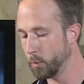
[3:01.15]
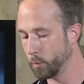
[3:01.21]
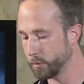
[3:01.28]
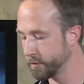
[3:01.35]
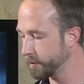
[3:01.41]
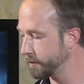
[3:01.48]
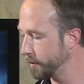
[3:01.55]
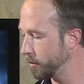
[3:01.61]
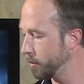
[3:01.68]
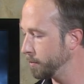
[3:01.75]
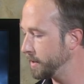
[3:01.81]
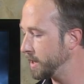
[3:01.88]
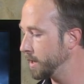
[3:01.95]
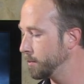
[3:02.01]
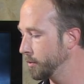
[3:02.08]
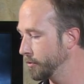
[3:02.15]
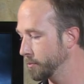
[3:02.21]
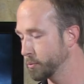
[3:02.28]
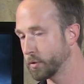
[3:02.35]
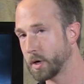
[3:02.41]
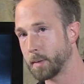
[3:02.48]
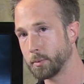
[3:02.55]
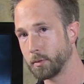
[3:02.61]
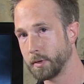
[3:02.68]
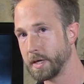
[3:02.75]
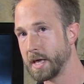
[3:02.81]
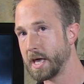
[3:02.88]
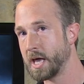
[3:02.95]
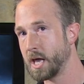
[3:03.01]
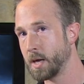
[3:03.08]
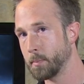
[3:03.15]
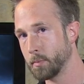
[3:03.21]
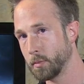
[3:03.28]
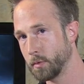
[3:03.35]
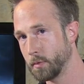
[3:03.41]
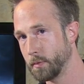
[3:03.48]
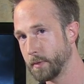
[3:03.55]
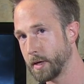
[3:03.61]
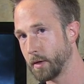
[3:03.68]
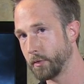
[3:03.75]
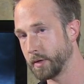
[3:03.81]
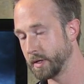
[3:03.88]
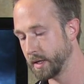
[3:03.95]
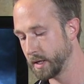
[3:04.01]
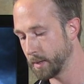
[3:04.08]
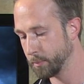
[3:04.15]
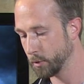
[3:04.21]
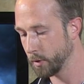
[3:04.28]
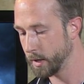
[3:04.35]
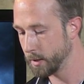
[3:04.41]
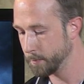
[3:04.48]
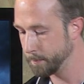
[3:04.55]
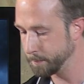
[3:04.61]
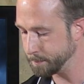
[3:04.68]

we'll still be able to properly aim the LED upgrade.